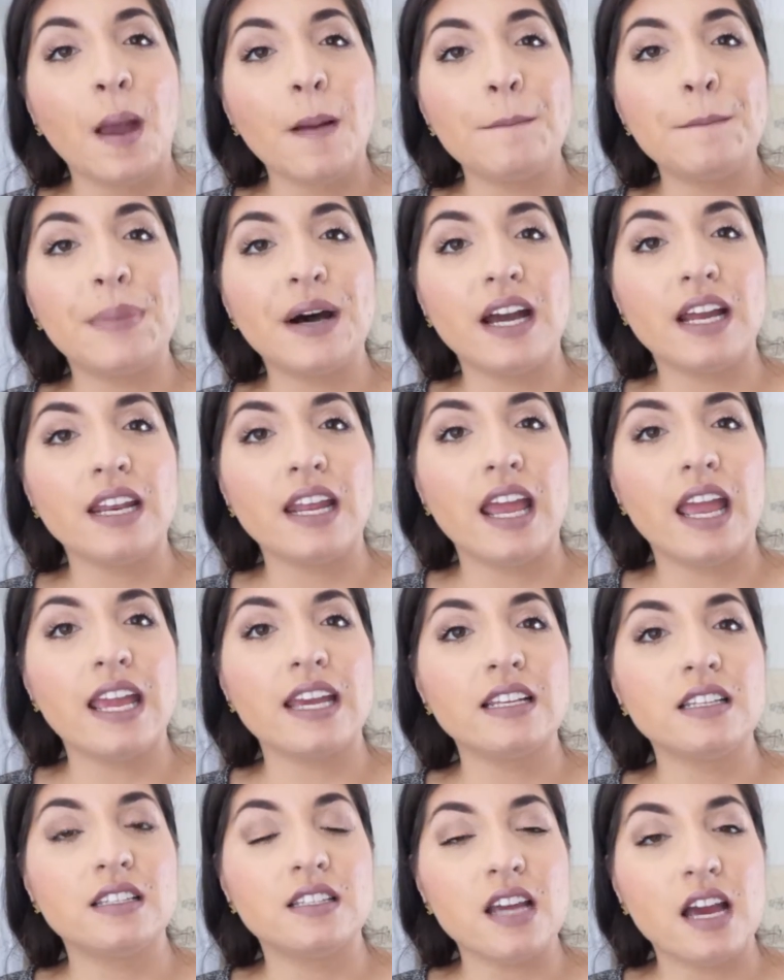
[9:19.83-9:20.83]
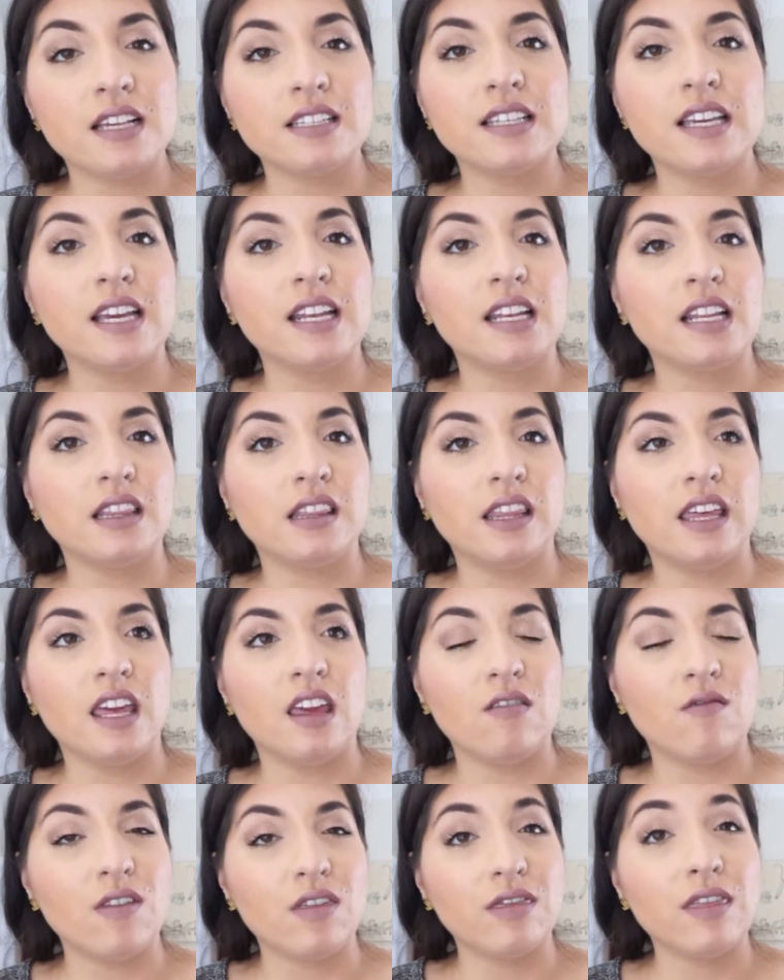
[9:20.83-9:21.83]
but it doesn't
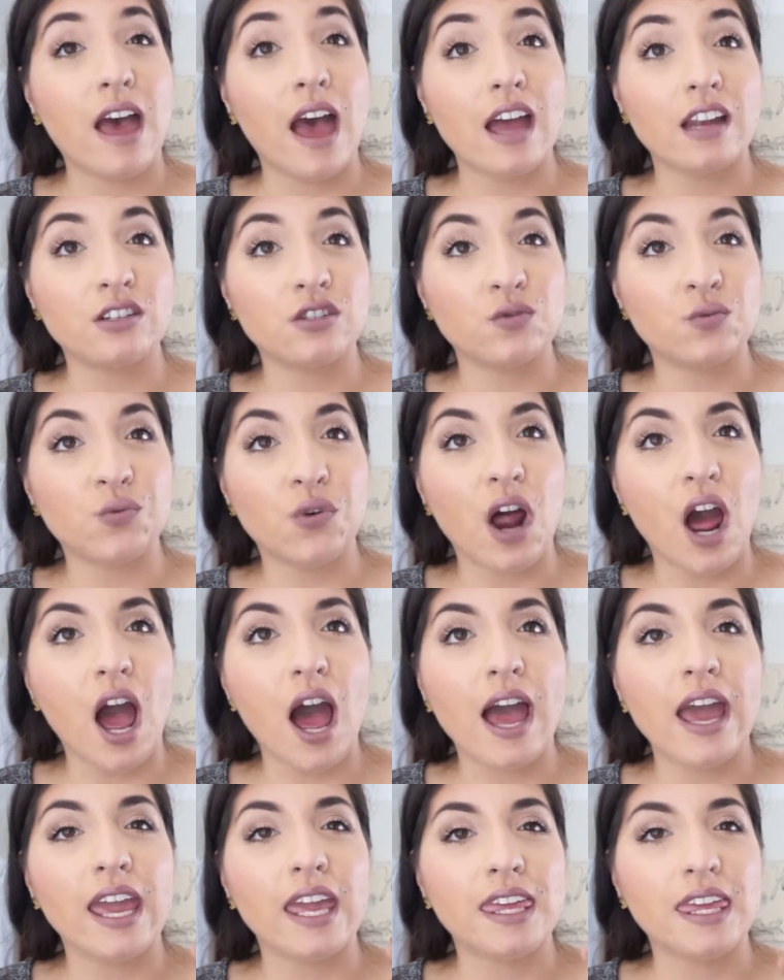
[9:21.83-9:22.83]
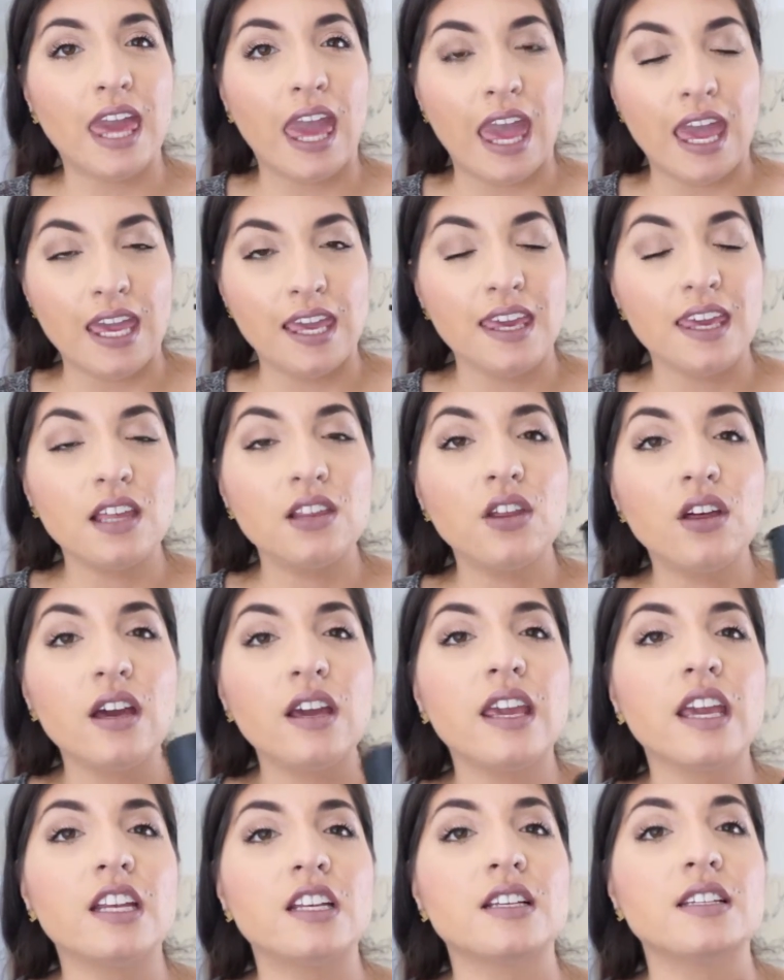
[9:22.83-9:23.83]
leave that dry, cakey
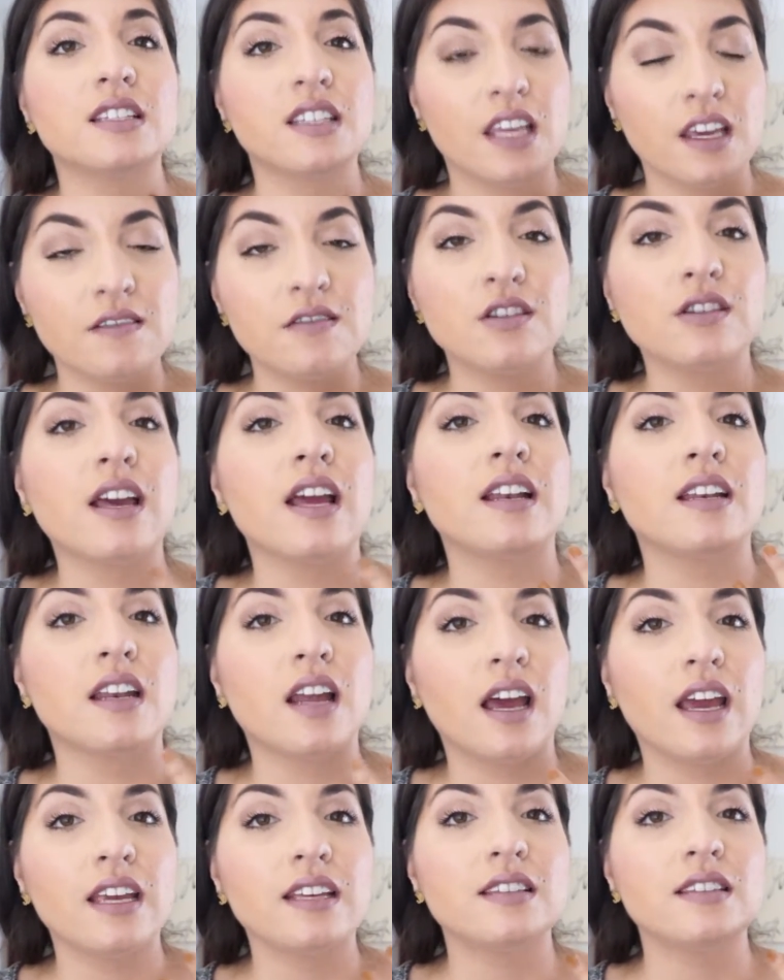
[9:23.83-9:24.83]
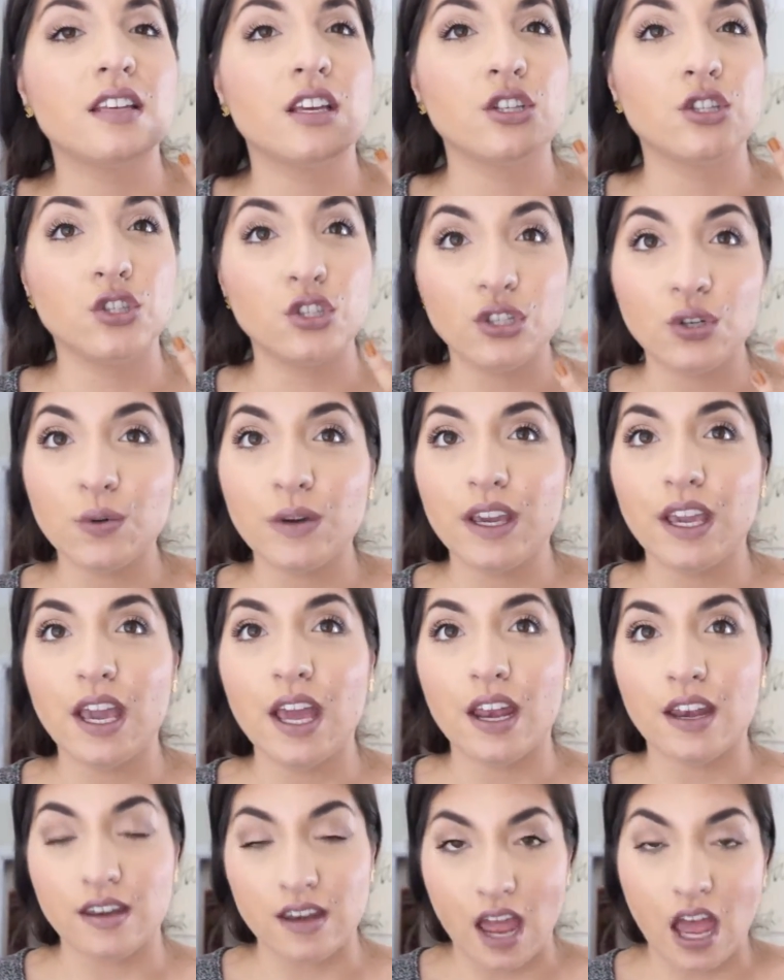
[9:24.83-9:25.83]
look. It just gives you that nice, dewy,
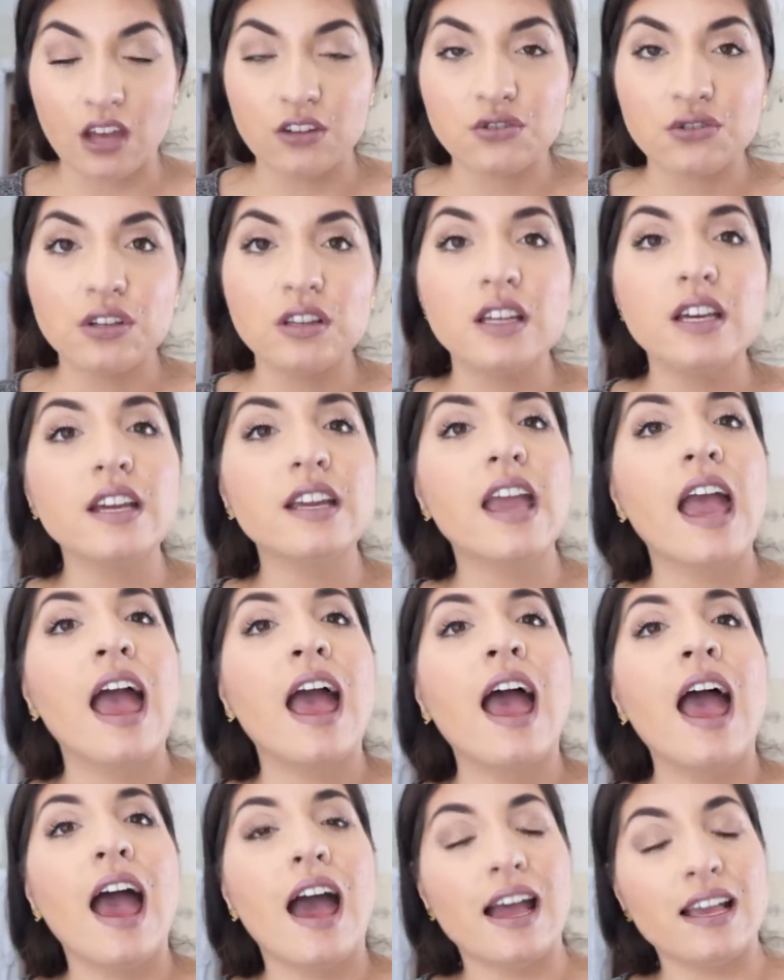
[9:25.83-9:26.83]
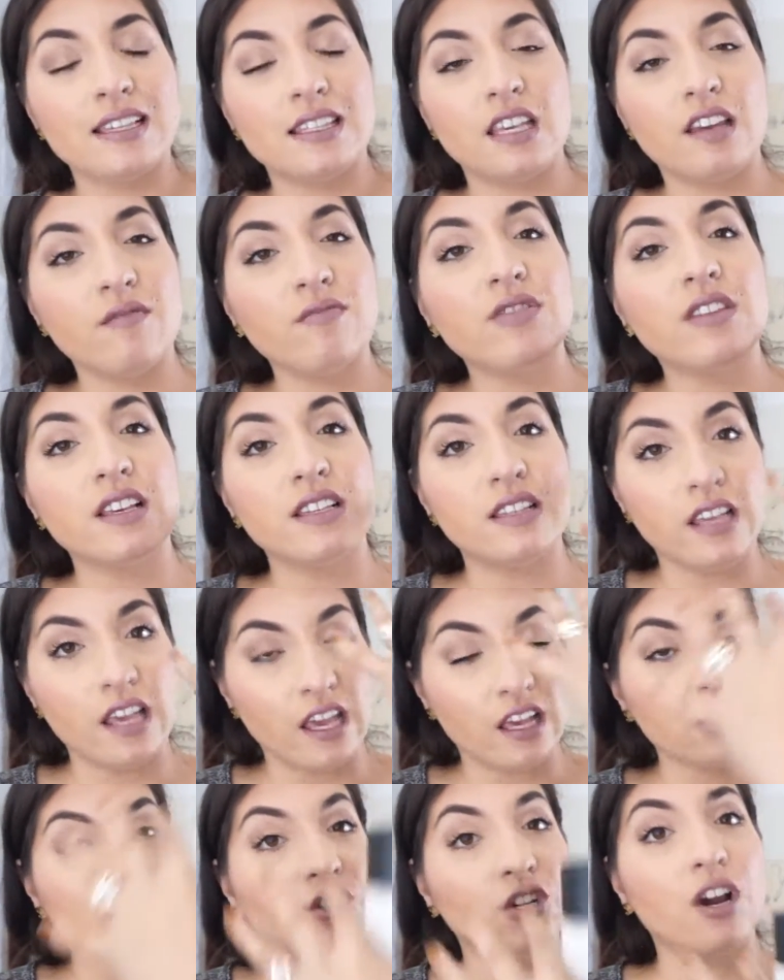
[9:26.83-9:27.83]
natural look, as if this
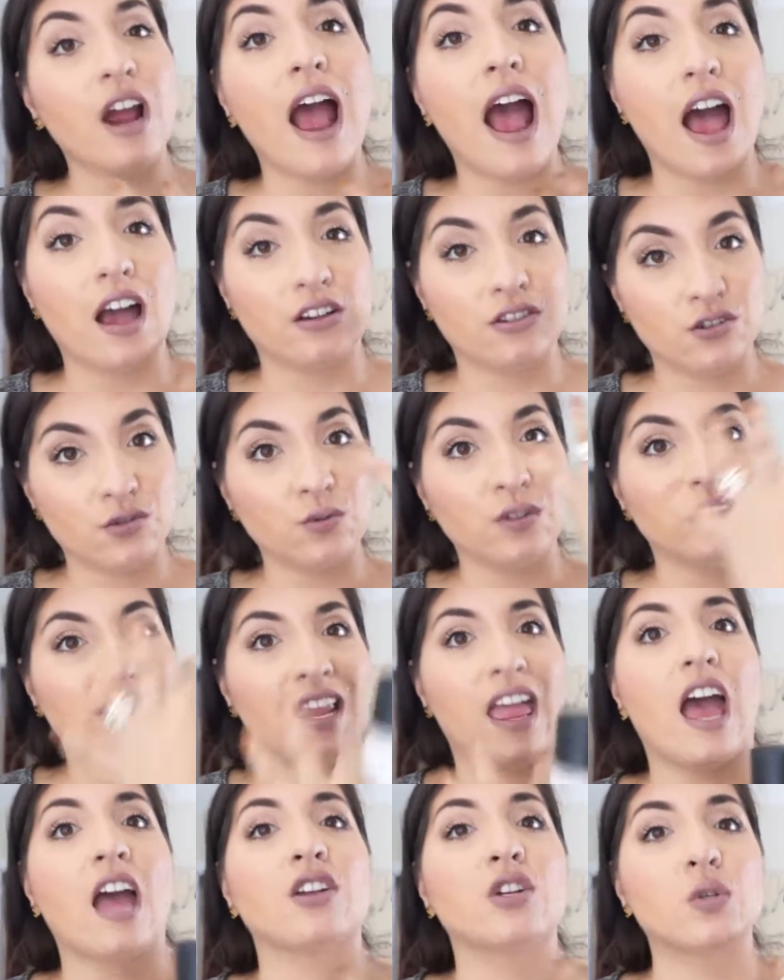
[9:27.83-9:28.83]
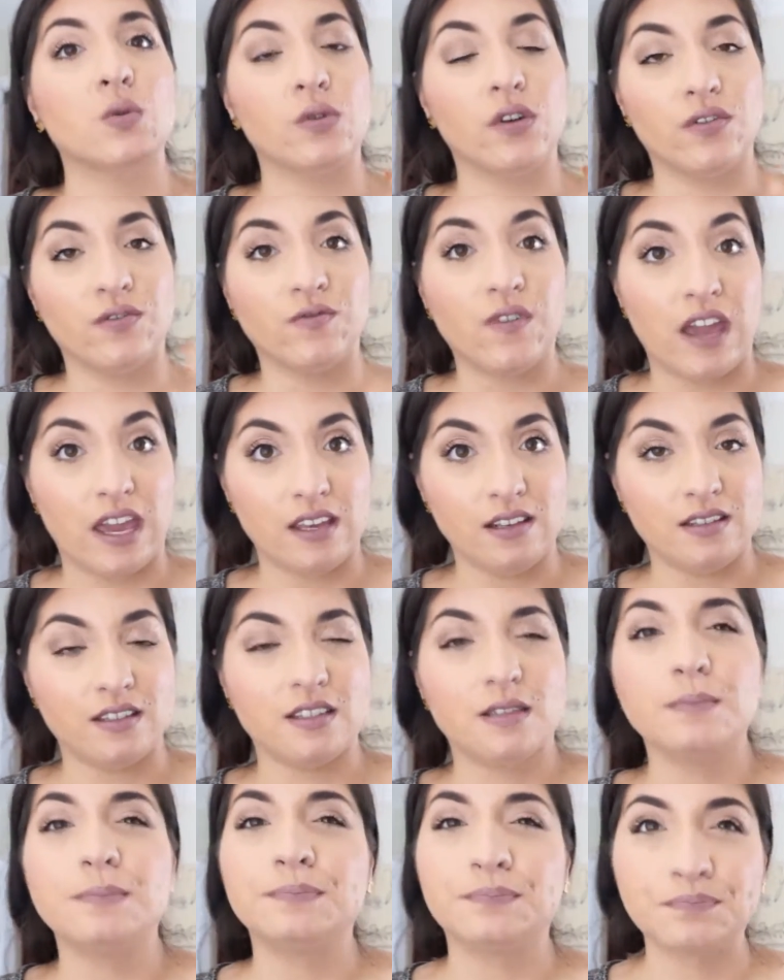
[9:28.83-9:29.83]
is your actual natural
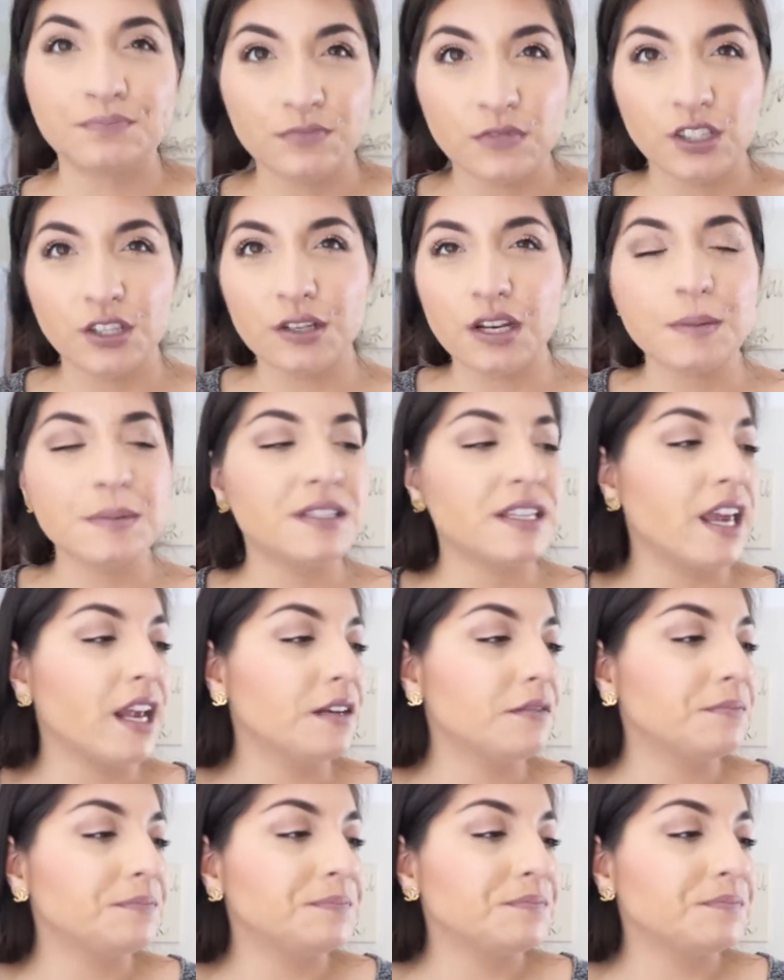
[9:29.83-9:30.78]
face. You know what I'm saying?